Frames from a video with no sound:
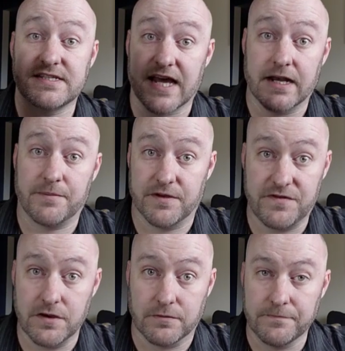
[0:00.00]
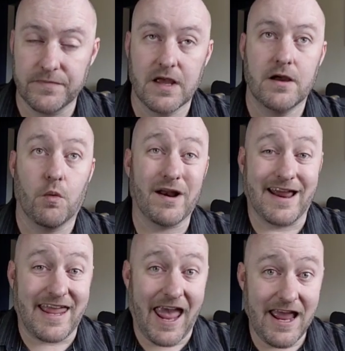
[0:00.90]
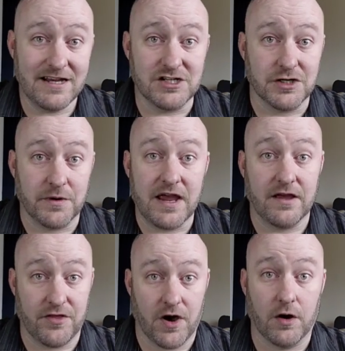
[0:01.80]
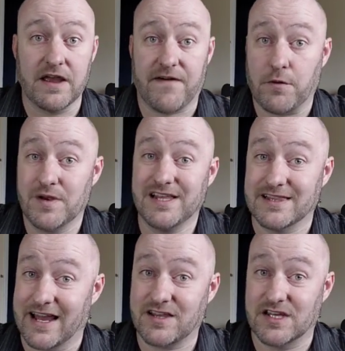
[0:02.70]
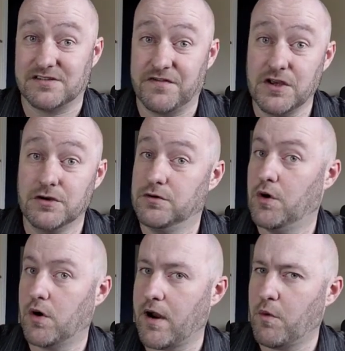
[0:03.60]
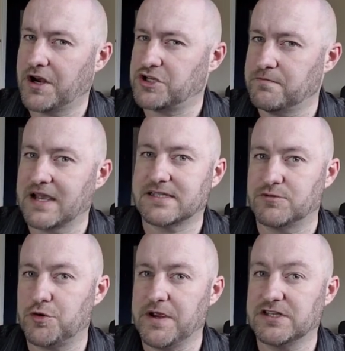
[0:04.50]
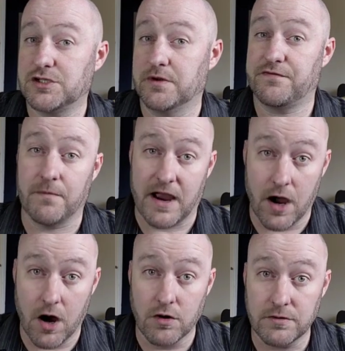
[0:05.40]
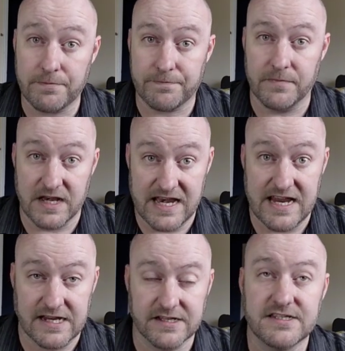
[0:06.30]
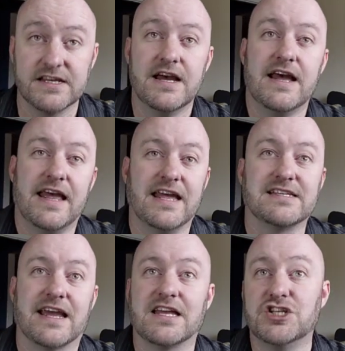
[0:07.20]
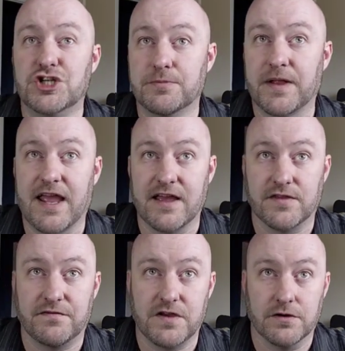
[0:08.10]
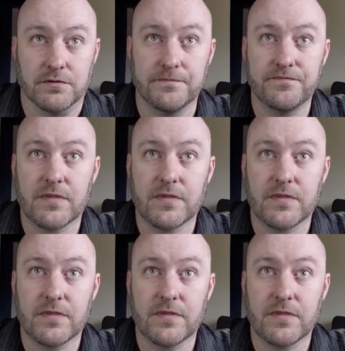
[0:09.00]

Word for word: set up the view. What I can do, though, if I really like this view or I want to make some tweaks to it for my own needs, is I can duplicate the view.